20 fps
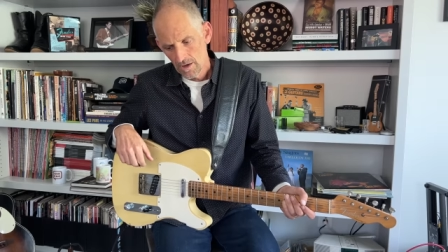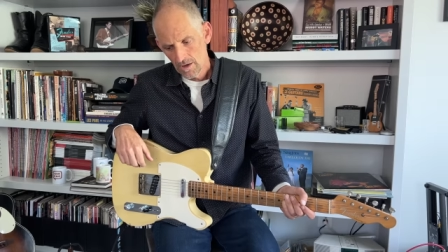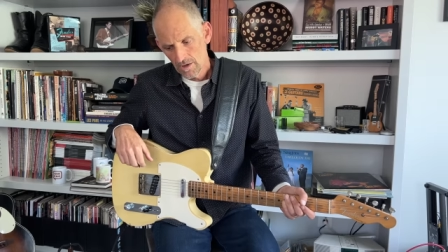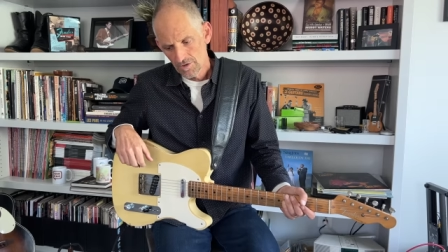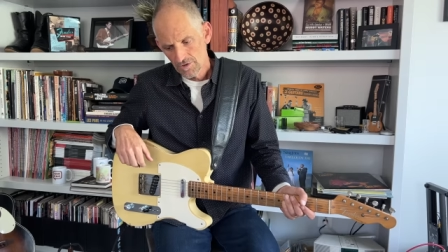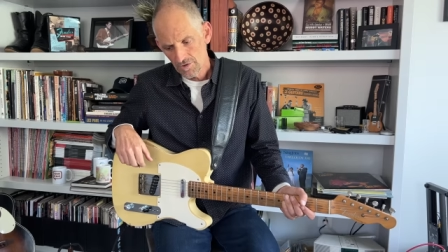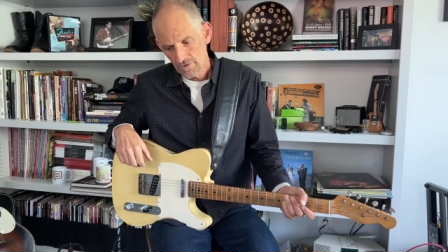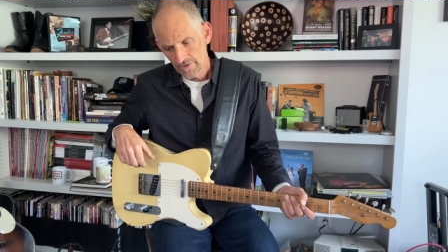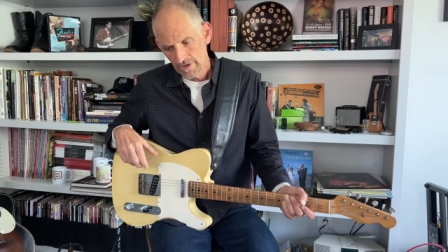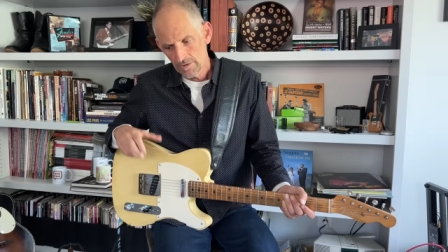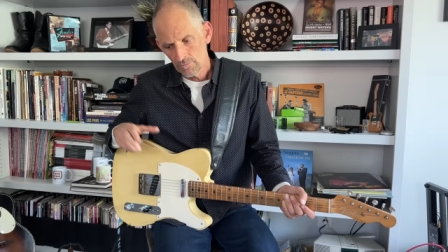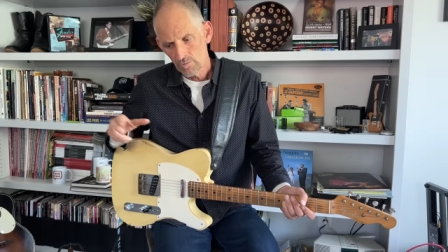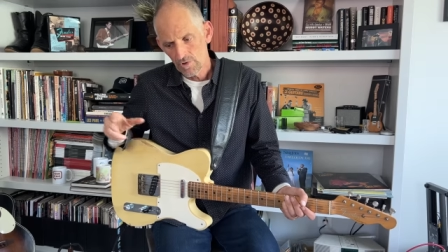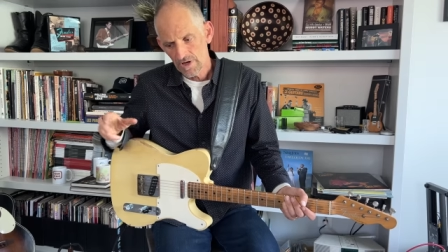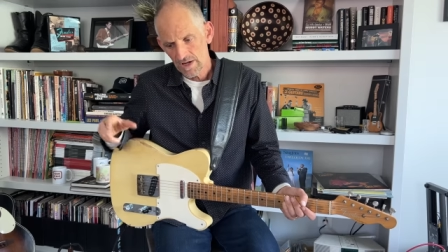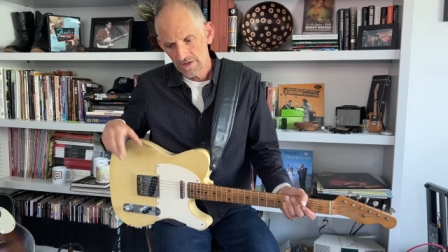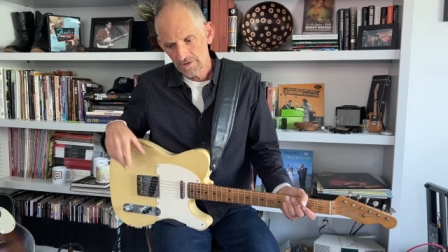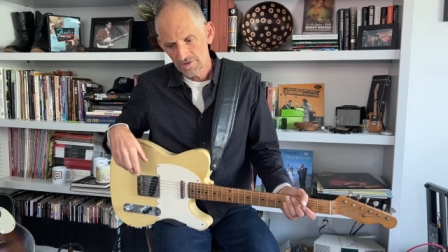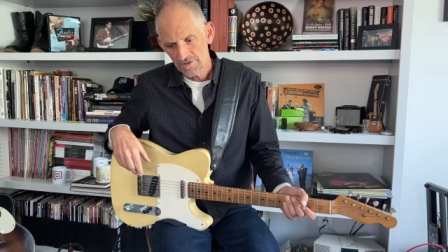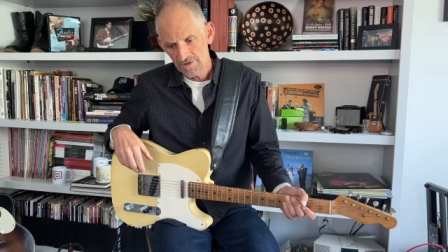So then when
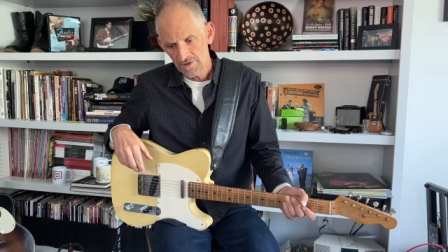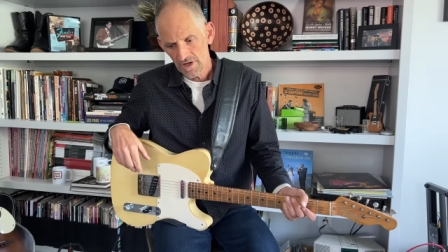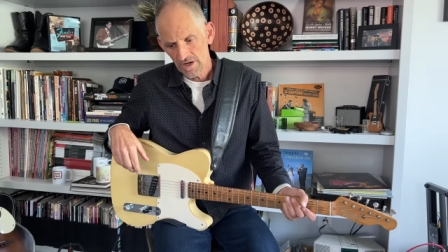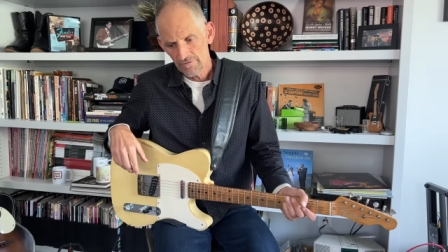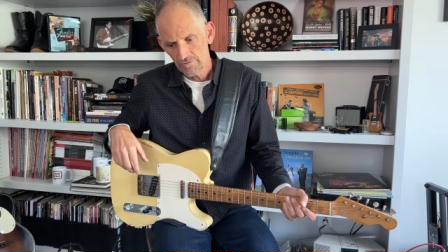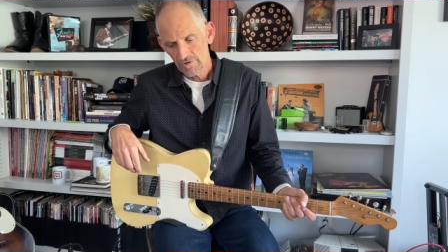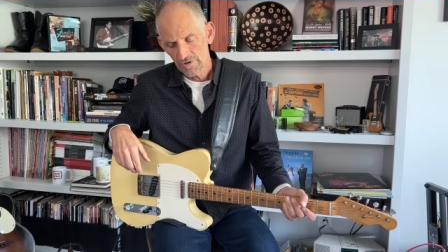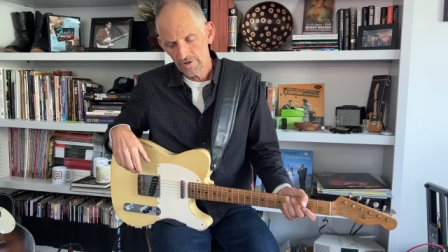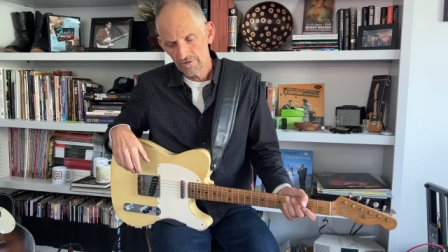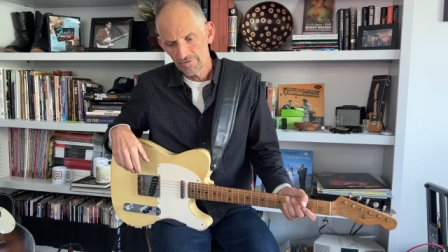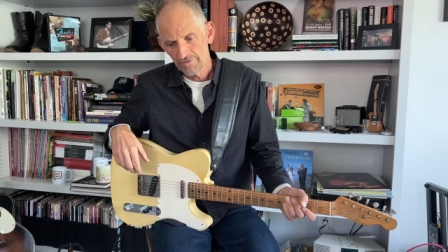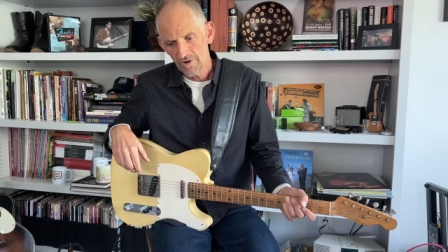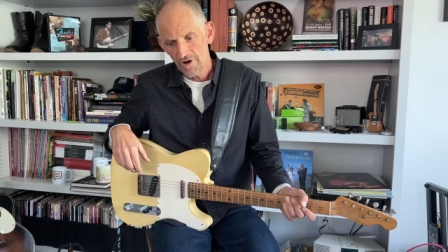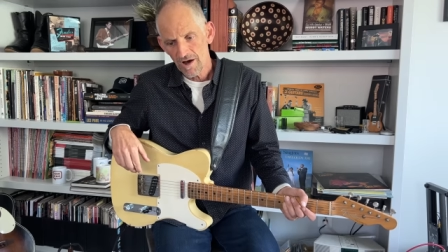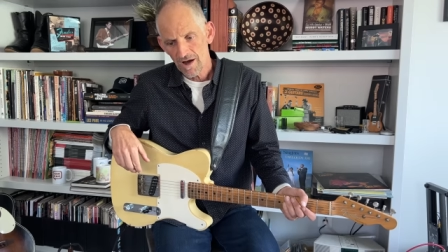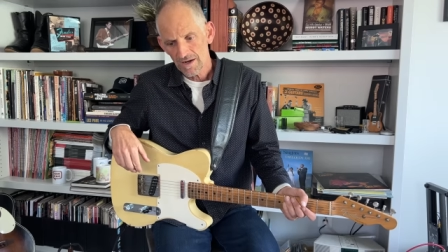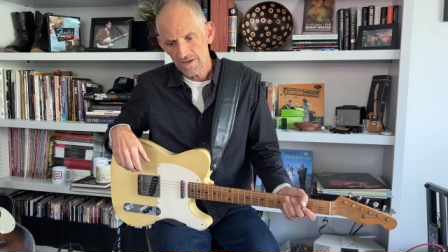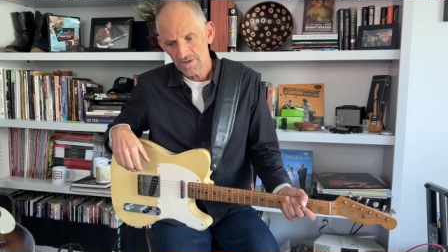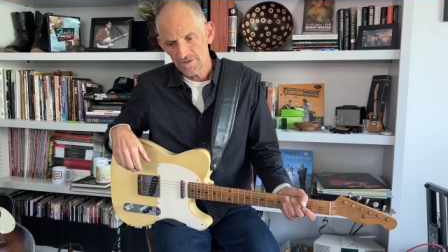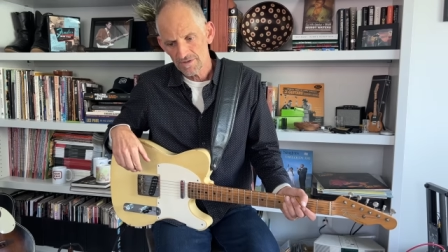I discovered the
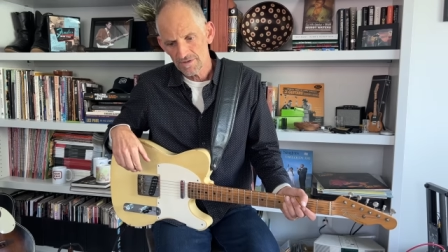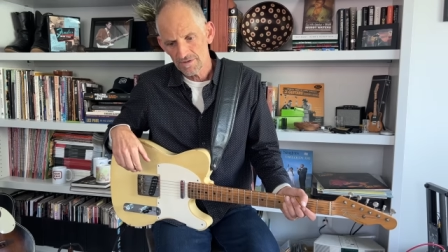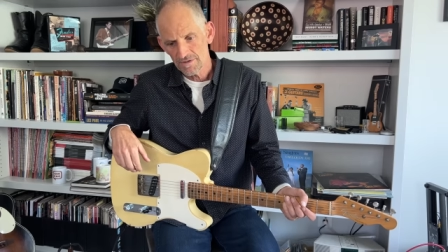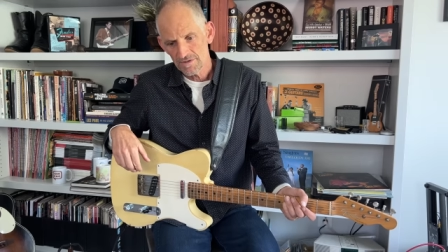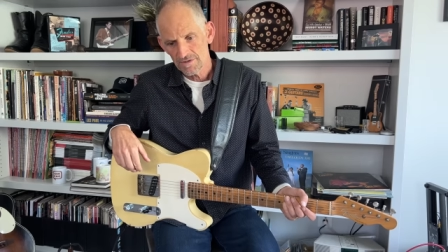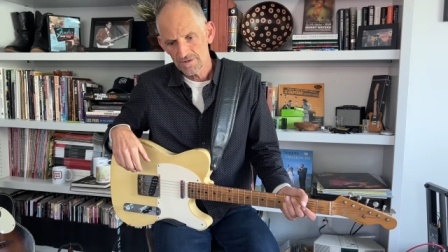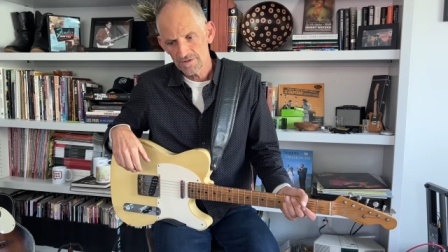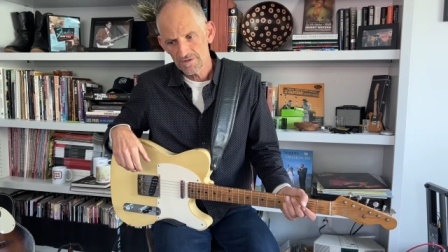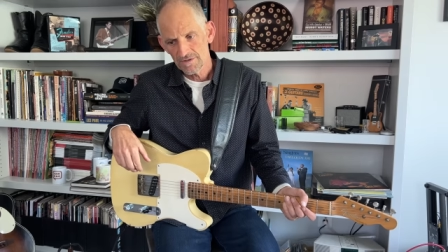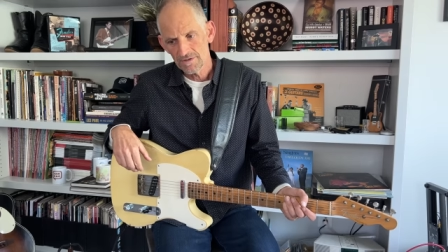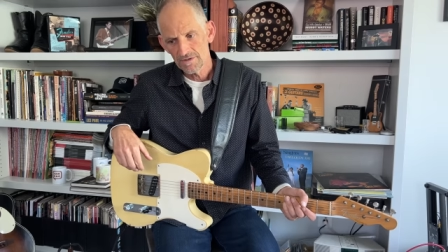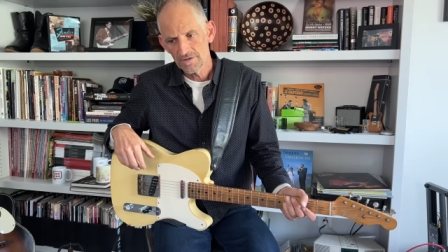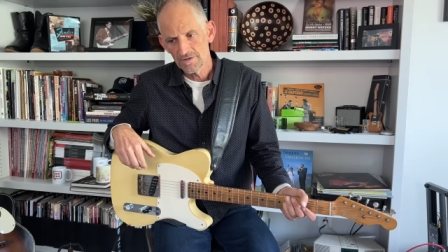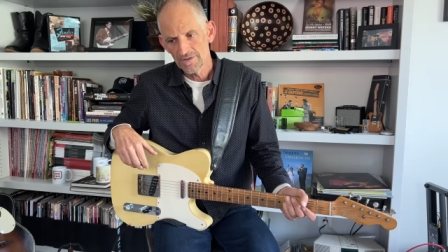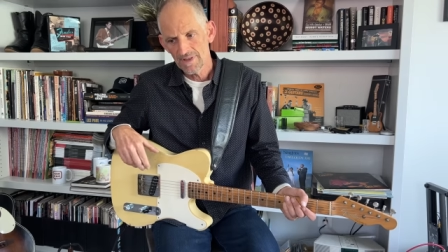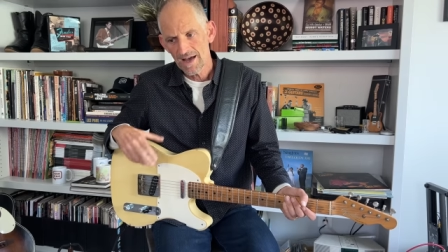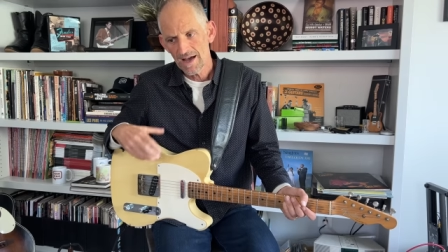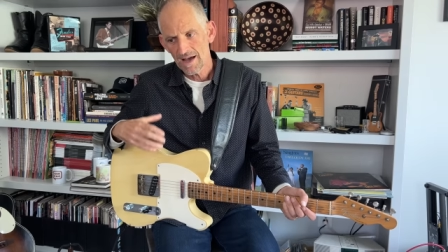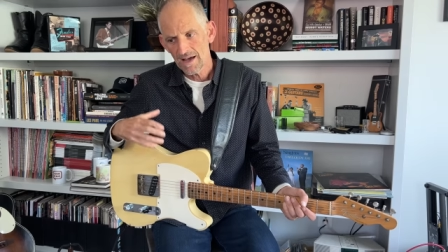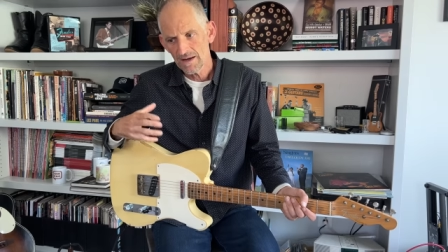Voxes,
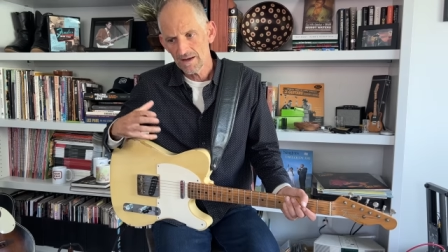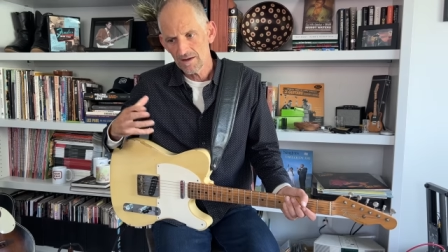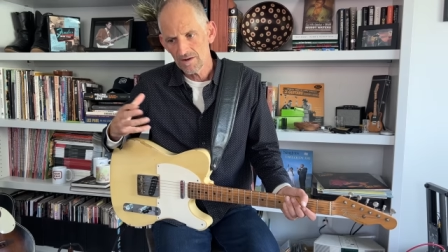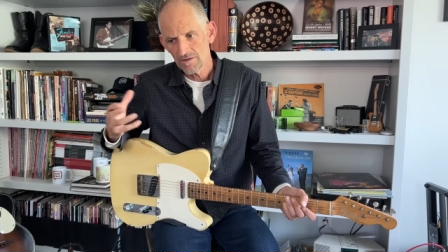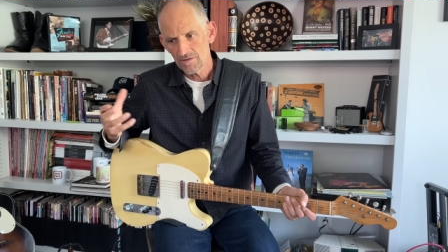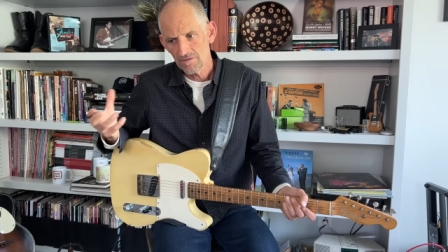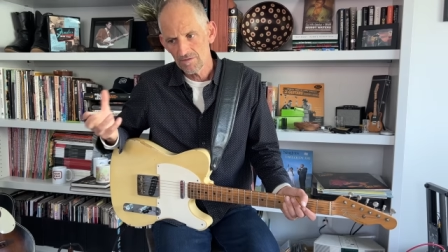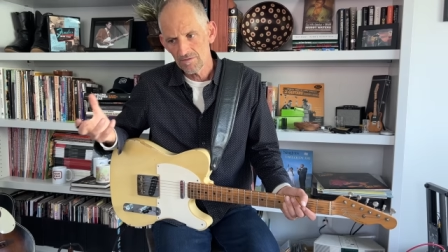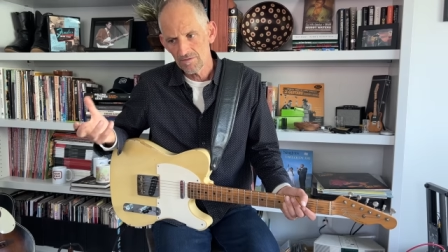that